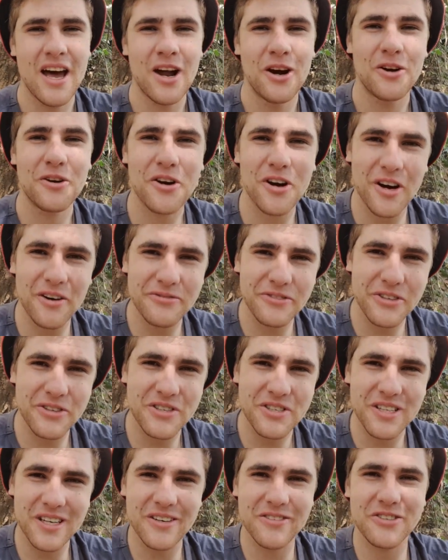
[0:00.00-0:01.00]
Look after
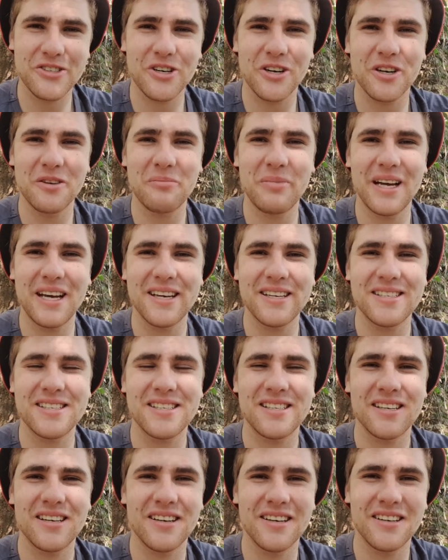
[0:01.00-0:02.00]
yourselves. God
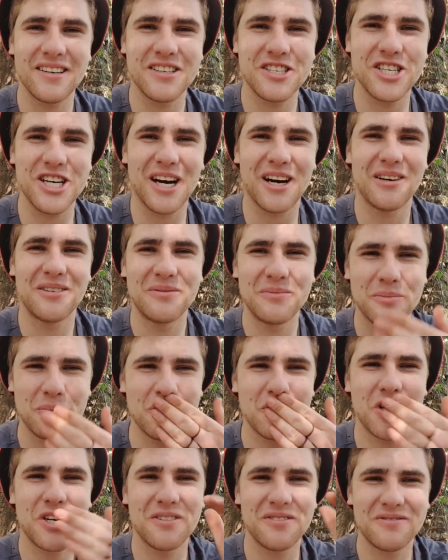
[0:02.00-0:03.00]
bless.
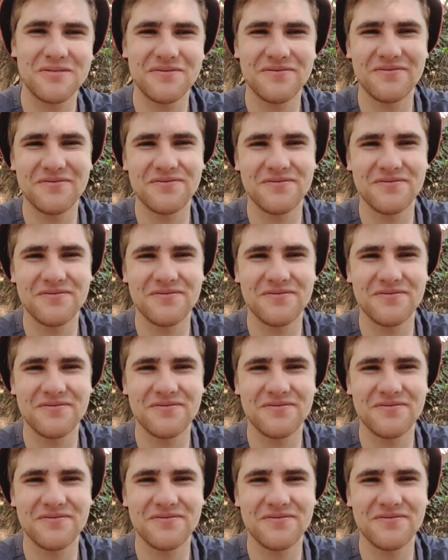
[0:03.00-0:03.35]
Ciao.